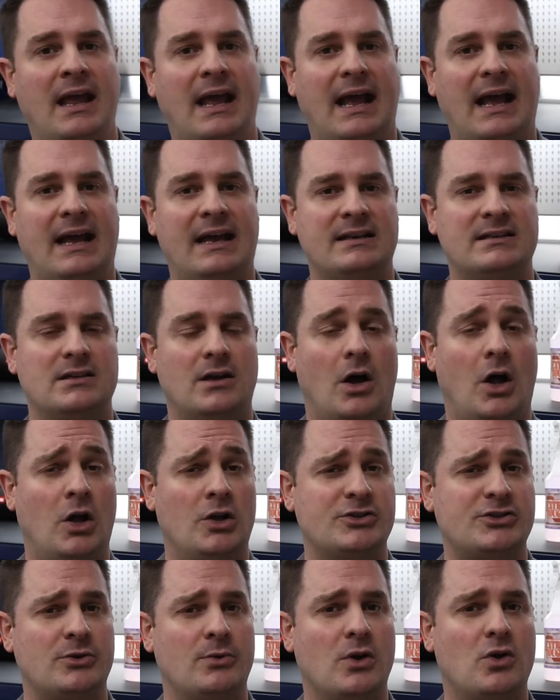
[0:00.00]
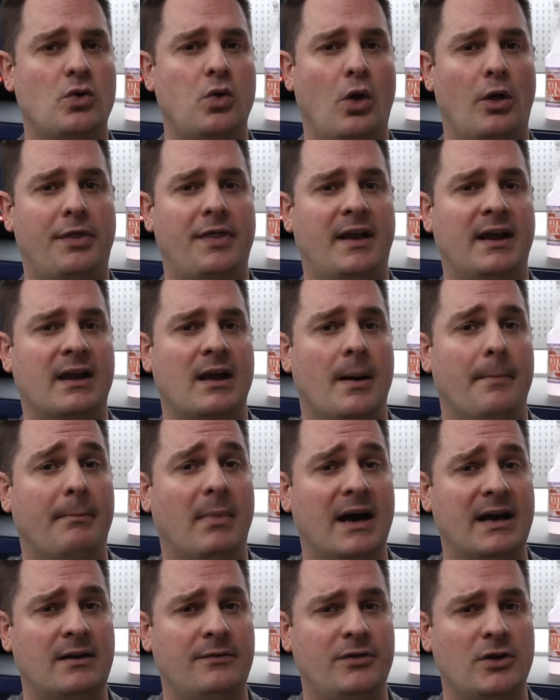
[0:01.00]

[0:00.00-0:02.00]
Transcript: And also a cool thing, my